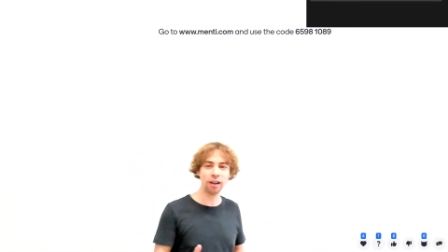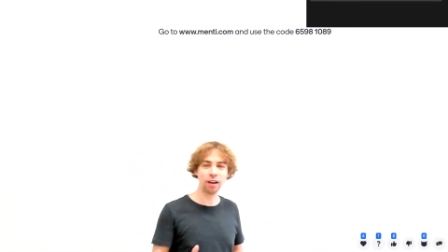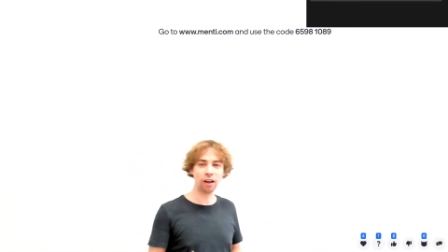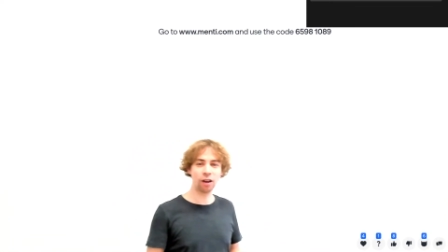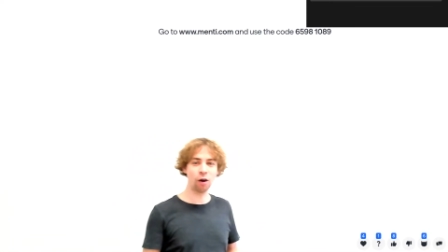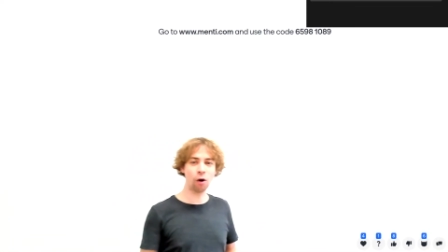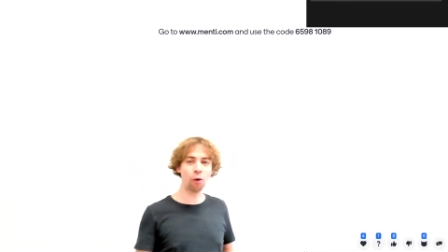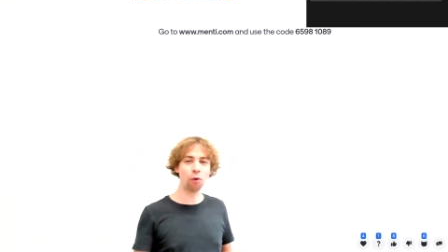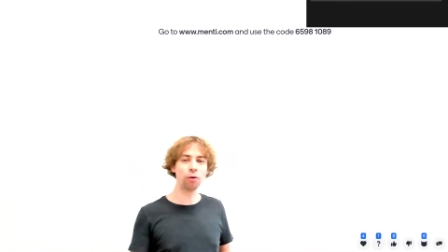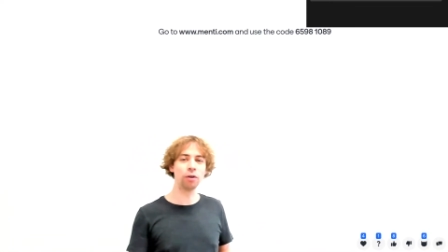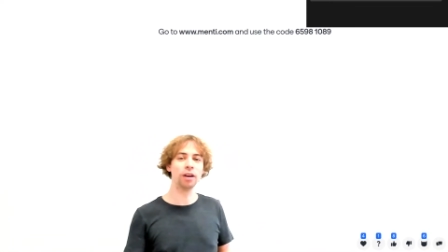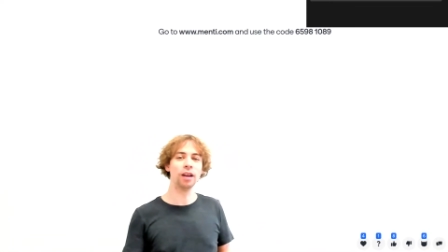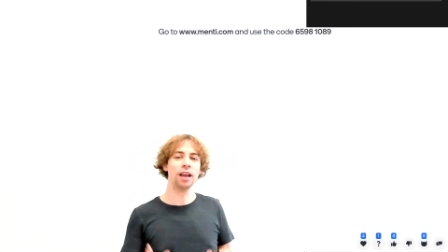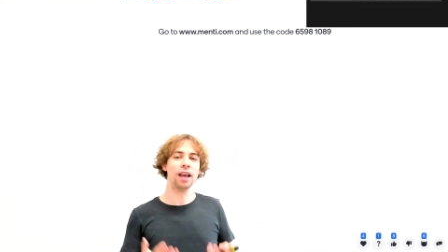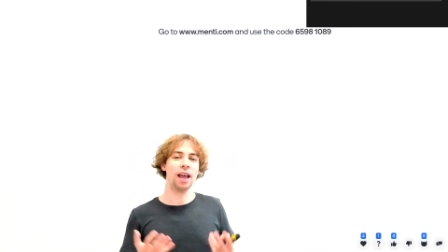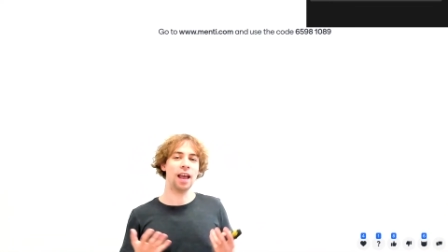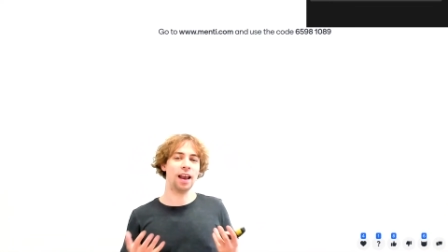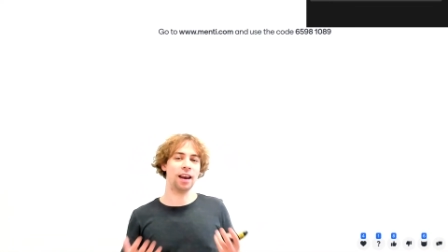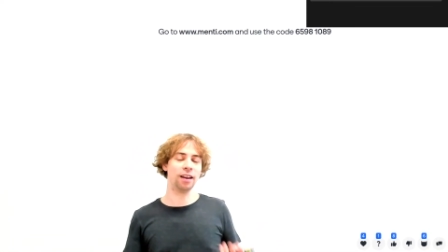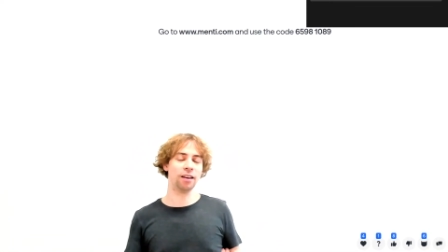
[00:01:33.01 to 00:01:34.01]
code,
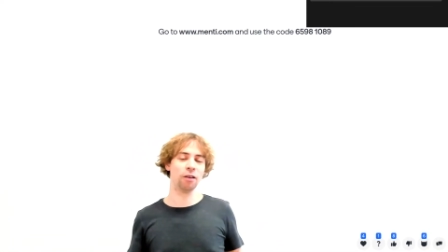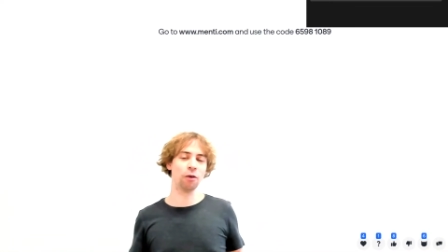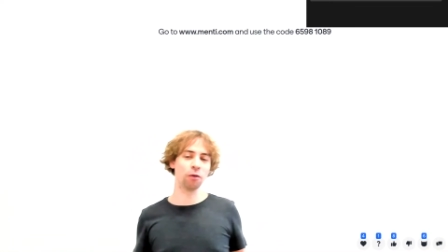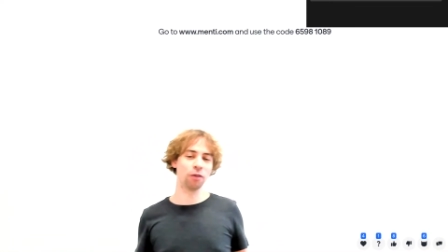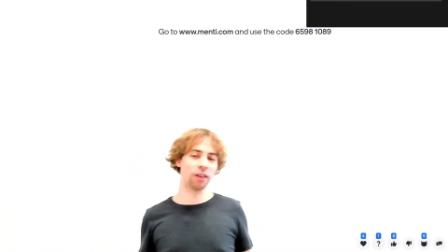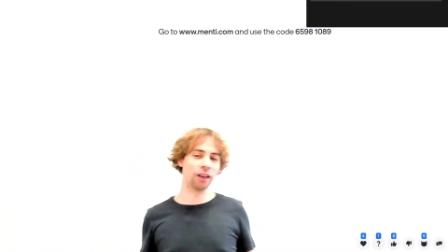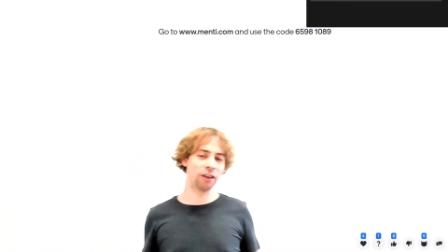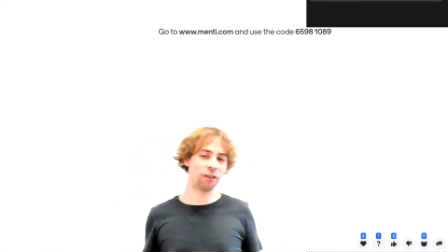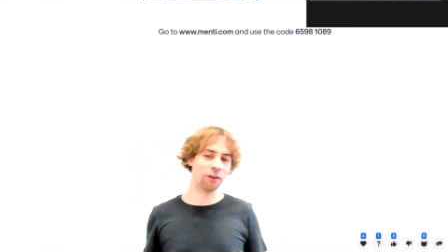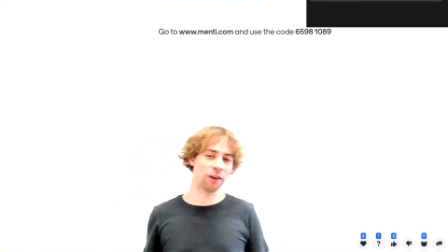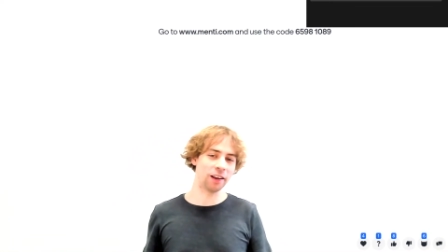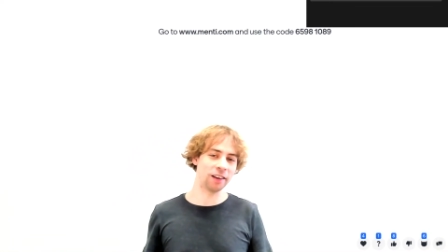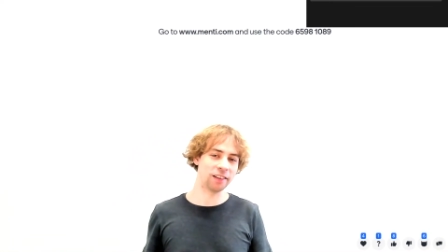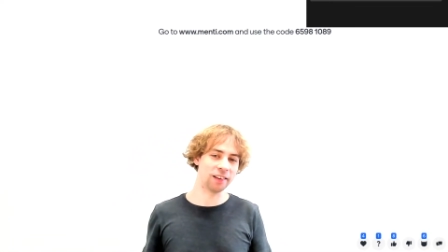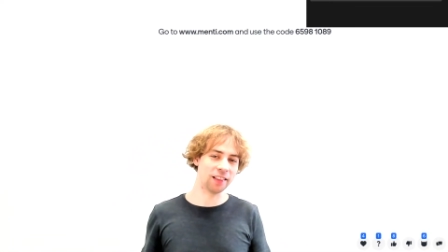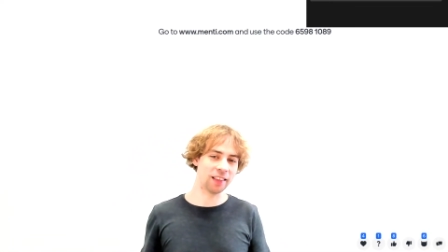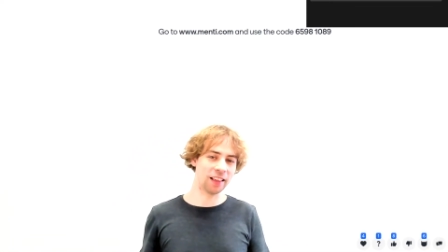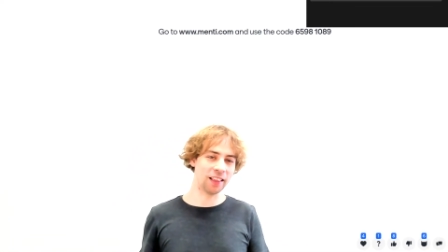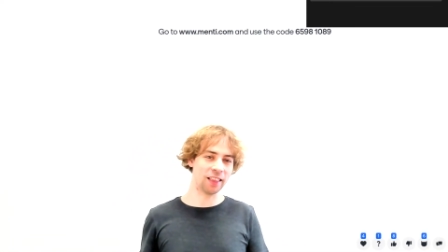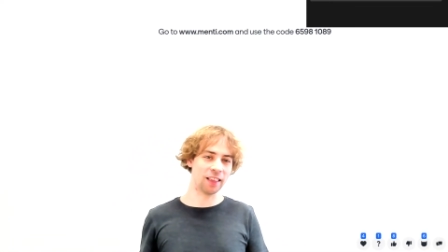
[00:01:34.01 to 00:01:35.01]
and in those
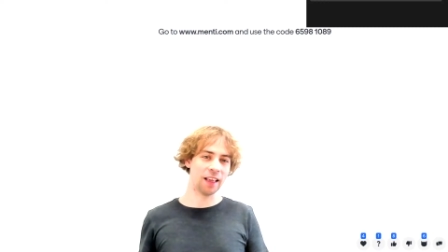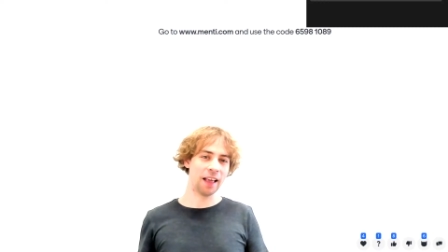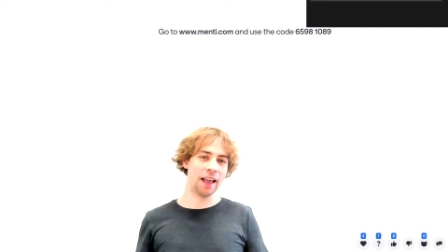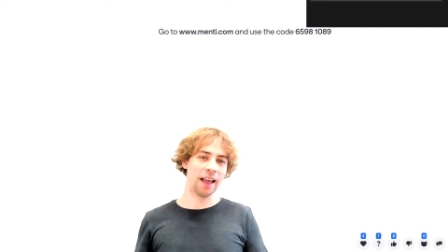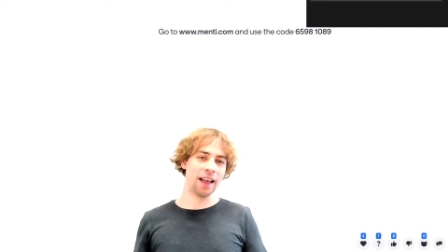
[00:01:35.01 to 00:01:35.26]
situations it's